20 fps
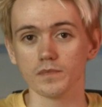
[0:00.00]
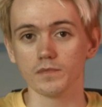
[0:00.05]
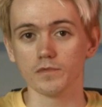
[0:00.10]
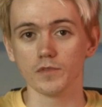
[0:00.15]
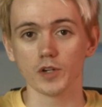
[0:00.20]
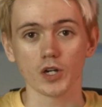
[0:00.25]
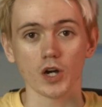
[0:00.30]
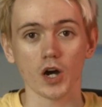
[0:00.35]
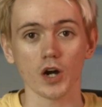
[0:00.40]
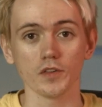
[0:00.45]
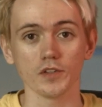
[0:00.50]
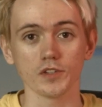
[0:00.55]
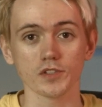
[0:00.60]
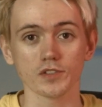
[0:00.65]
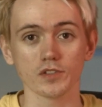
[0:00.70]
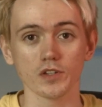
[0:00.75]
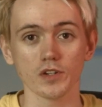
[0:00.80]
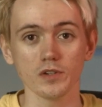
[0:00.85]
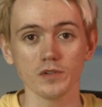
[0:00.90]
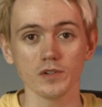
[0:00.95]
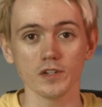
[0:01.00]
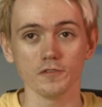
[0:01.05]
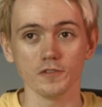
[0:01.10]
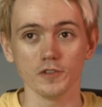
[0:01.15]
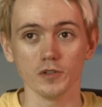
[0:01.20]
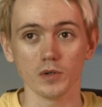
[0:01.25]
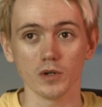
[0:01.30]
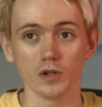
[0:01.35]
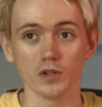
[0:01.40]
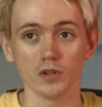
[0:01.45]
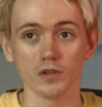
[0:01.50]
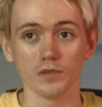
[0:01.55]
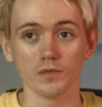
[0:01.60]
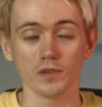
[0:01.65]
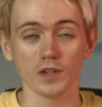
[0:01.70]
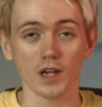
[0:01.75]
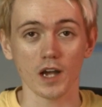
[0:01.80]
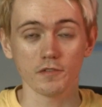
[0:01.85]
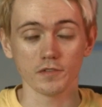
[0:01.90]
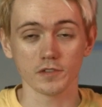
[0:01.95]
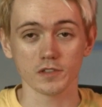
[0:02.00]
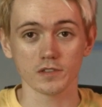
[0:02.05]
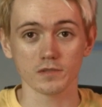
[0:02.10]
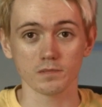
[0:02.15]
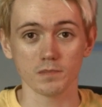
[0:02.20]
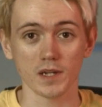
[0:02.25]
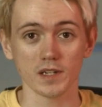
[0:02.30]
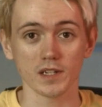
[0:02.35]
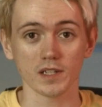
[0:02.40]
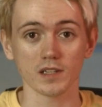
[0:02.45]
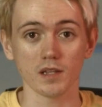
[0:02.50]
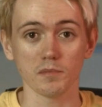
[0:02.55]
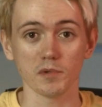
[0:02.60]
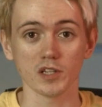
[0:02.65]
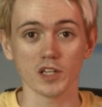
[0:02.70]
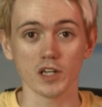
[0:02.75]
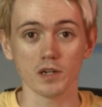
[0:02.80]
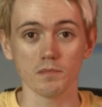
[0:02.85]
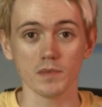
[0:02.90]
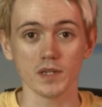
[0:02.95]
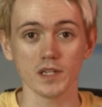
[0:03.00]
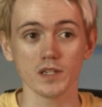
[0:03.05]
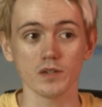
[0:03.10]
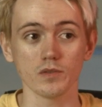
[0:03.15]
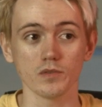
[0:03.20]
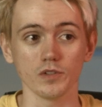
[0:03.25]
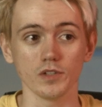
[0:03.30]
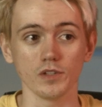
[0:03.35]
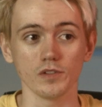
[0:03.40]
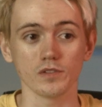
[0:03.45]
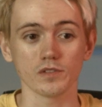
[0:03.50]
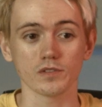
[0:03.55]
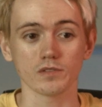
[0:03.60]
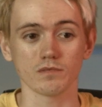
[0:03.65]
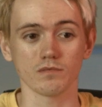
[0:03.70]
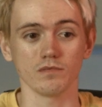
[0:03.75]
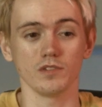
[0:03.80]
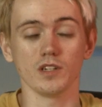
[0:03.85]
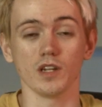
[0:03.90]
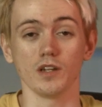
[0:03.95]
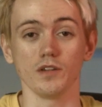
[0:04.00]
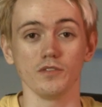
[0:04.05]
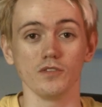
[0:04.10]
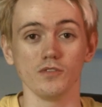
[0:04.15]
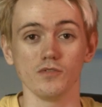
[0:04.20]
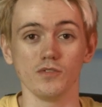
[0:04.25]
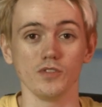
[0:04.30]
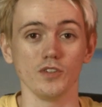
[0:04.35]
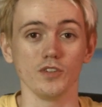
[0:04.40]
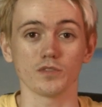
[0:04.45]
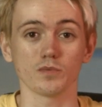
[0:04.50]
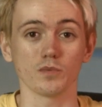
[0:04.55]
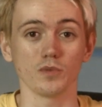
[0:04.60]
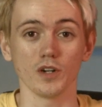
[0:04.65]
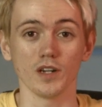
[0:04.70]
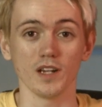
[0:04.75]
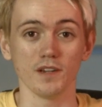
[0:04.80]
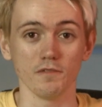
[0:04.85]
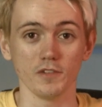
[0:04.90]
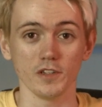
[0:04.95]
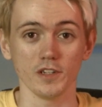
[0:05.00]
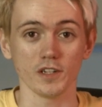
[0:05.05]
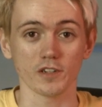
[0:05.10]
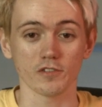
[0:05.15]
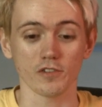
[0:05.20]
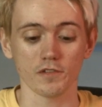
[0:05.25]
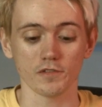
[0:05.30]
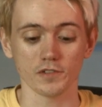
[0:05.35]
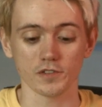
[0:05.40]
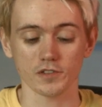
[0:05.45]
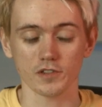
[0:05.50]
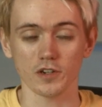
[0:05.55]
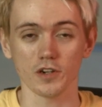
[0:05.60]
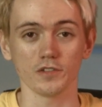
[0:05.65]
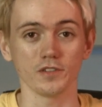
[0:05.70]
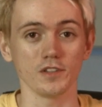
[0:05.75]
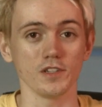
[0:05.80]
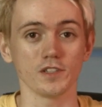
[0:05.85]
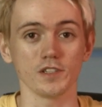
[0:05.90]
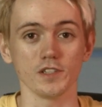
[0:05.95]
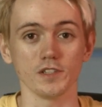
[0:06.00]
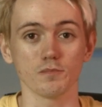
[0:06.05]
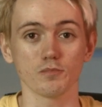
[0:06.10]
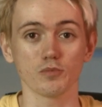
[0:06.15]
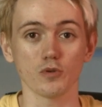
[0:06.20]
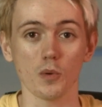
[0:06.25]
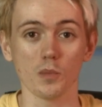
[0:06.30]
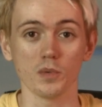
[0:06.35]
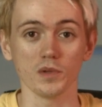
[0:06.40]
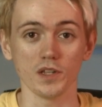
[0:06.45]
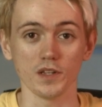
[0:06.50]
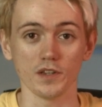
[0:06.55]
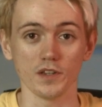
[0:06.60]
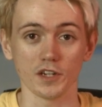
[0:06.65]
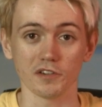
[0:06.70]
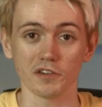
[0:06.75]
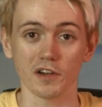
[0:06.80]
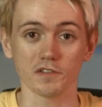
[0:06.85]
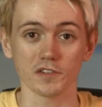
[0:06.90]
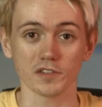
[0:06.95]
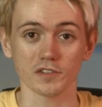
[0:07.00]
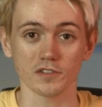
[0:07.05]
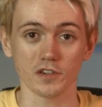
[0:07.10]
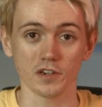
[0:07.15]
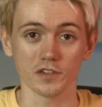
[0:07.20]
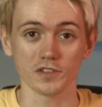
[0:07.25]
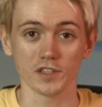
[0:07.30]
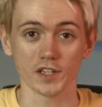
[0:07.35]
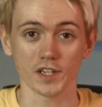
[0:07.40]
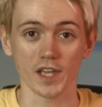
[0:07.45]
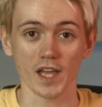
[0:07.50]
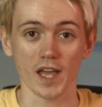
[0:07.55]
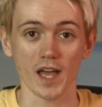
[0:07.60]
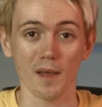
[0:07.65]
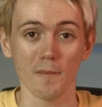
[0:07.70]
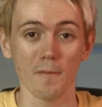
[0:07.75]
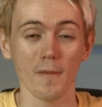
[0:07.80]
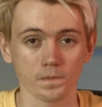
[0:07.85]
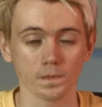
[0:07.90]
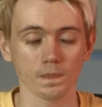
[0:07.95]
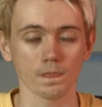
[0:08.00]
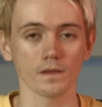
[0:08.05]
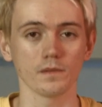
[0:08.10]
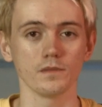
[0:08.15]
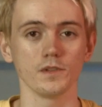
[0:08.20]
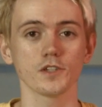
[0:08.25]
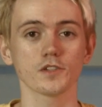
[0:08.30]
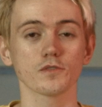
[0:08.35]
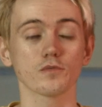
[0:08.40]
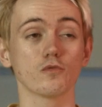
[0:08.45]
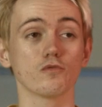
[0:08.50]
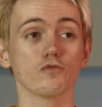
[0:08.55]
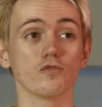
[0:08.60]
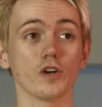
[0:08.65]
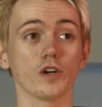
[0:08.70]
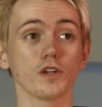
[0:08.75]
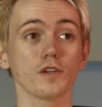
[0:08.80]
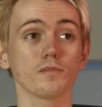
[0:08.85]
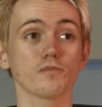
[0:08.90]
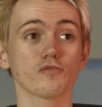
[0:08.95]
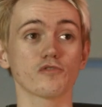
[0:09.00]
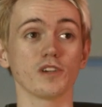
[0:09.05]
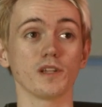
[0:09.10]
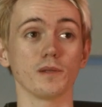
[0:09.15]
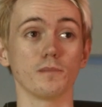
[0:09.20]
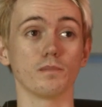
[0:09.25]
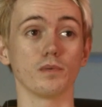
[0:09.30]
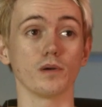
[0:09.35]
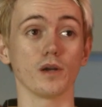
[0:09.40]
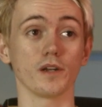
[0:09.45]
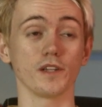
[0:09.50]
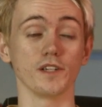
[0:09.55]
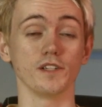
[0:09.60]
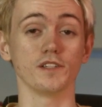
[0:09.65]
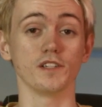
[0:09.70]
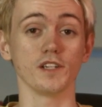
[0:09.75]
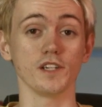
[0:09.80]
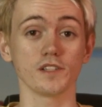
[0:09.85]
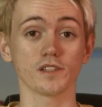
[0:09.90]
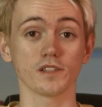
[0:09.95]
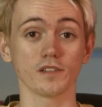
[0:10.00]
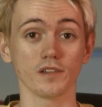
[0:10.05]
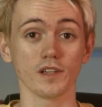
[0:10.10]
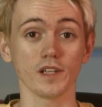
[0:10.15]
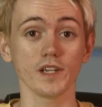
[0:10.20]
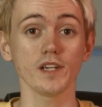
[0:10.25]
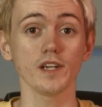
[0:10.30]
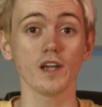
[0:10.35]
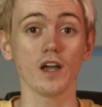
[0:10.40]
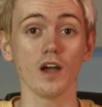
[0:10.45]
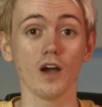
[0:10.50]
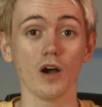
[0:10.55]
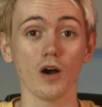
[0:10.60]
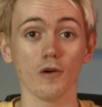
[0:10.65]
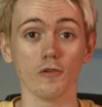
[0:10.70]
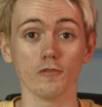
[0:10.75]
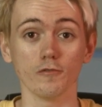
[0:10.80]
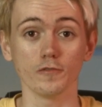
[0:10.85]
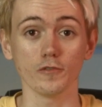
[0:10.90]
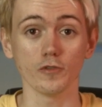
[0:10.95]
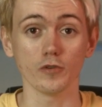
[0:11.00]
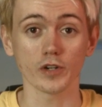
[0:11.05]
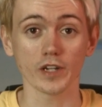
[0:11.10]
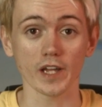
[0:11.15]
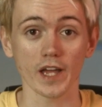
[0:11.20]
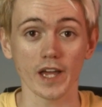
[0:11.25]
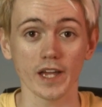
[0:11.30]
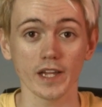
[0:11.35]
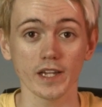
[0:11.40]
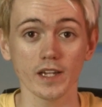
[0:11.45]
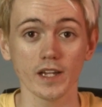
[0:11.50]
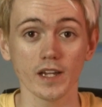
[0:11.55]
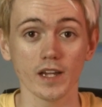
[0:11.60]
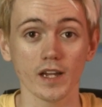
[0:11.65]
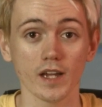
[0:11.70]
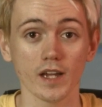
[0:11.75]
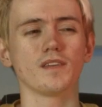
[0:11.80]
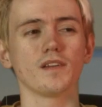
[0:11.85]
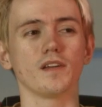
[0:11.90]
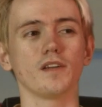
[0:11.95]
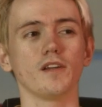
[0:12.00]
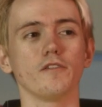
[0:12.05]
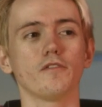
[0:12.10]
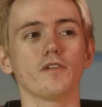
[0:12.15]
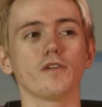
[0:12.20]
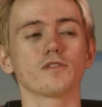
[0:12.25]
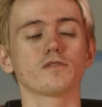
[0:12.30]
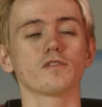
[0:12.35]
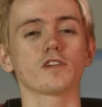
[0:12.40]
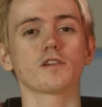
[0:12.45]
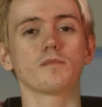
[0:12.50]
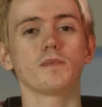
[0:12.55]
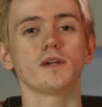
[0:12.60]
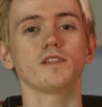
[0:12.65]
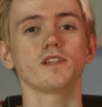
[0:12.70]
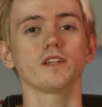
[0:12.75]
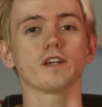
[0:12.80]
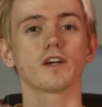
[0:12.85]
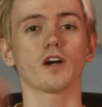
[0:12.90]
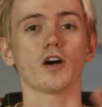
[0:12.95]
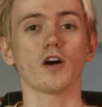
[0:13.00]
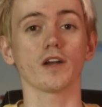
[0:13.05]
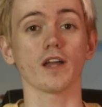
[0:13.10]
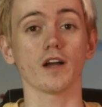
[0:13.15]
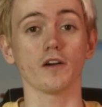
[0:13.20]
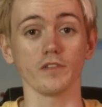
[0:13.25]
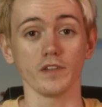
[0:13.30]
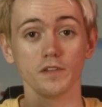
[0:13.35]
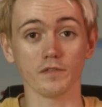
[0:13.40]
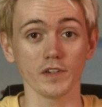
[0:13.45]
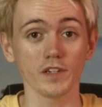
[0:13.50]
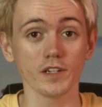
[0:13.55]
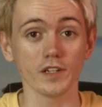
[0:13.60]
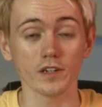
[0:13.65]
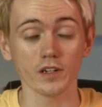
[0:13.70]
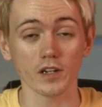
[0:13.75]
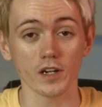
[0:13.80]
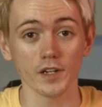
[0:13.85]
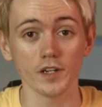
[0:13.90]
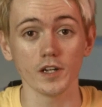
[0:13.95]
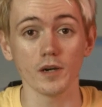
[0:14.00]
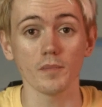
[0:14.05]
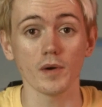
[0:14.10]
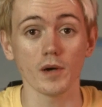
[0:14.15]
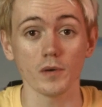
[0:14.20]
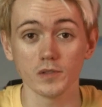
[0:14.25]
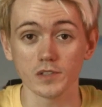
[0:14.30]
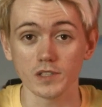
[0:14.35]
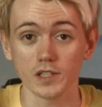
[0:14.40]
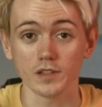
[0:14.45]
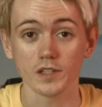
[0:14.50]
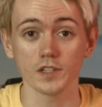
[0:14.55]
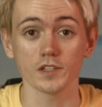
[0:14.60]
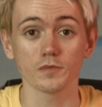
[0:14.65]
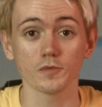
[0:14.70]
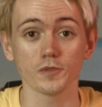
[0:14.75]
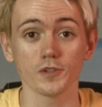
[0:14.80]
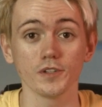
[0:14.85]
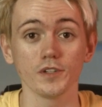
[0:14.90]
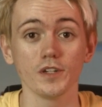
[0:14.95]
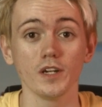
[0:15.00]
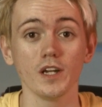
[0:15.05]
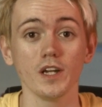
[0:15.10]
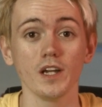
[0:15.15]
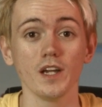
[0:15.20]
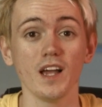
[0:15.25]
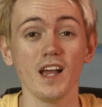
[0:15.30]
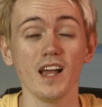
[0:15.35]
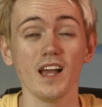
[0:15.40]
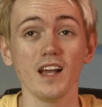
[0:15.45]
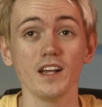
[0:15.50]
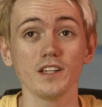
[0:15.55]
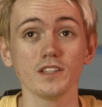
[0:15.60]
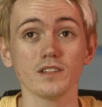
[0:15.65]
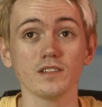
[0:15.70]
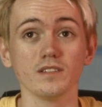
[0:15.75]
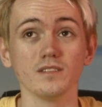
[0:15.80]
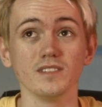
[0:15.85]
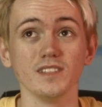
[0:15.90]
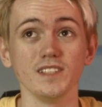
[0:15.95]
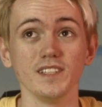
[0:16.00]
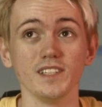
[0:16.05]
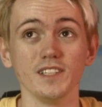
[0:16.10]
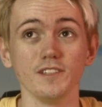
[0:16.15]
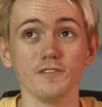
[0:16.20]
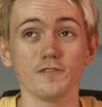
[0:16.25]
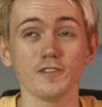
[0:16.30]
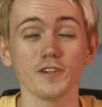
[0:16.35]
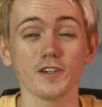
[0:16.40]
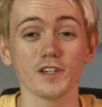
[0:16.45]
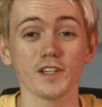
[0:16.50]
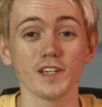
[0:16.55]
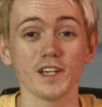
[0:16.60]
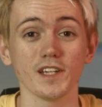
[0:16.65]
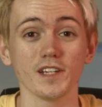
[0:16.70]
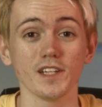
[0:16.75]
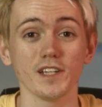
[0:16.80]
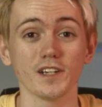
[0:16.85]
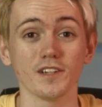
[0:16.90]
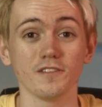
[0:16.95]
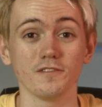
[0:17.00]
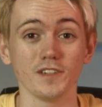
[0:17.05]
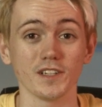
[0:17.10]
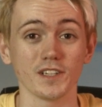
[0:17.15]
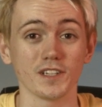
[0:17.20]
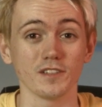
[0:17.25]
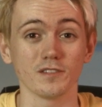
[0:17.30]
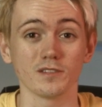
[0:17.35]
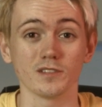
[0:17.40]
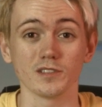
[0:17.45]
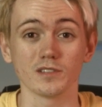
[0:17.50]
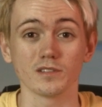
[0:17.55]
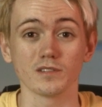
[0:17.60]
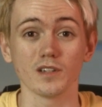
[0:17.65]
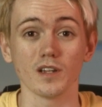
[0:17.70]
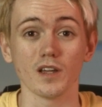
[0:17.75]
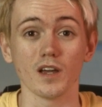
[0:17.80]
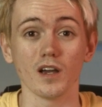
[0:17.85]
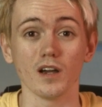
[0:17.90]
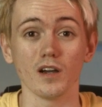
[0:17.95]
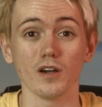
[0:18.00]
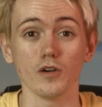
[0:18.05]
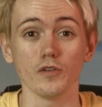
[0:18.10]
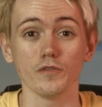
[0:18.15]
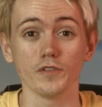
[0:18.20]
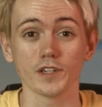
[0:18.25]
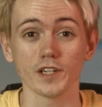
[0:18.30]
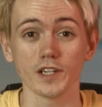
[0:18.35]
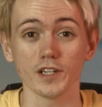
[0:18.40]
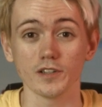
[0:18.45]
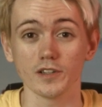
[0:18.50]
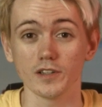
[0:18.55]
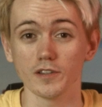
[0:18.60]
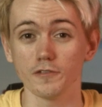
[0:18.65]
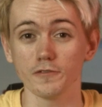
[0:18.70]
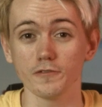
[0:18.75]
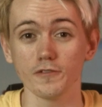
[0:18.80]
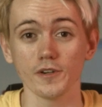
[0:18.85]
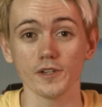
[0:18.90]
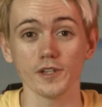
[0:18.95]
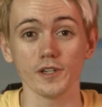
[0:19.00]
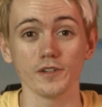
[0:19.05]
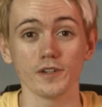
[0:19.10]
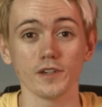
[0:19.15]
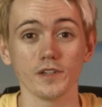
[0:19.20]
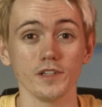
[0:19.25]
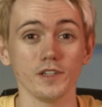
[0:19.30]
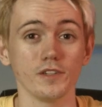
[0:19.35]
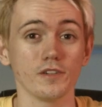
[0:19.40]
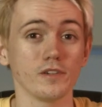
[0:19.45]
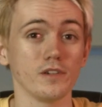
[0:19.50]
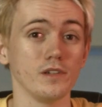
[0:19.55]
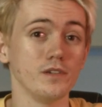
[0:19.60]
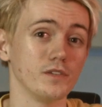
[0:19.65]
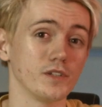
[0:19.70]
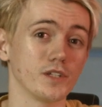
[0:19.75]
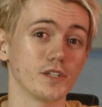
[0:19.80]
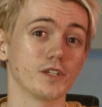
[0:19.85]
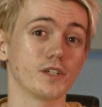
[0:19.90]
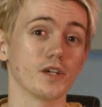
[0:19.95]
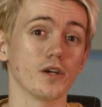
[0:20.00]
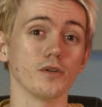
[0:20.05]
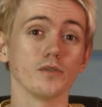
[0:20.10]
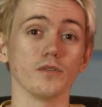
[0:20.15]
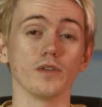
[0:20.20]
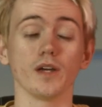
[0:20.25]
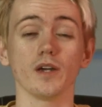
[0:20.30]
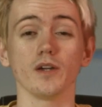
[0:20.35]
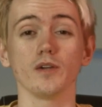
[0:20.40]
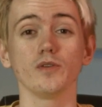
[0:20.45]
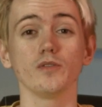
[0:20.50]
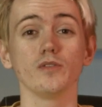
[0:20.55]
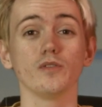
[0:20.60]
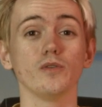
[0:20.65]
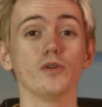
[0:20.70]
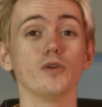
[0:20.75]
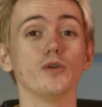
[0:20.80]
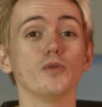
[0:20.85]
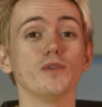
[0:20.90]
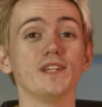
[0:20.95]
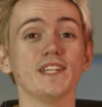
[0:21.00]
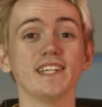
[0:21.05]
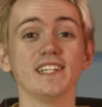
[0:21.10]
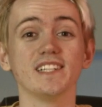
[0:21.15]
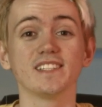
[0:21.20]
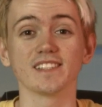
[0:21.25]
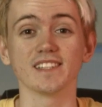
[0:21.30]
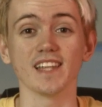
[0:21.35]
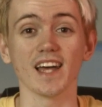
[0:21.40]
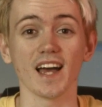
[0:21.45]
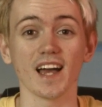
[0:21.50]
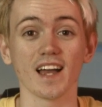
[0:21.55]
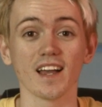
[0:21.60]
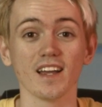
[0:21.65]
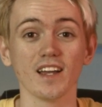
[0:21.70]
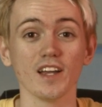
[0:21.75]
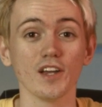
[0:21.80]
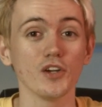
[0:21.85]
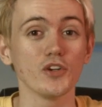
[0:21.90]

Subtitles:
Regardless though, if you have a spending limit like me, or you just you just want an NVIDIA graphics card, this is probably the graphics card to get. This will run pretty bloody decently on 4K. If I was recommending a card out of the NVIDIA lineup, I would say this one. The 3080 I think is just overkill on the 3090. Don't even go there. Who needs that?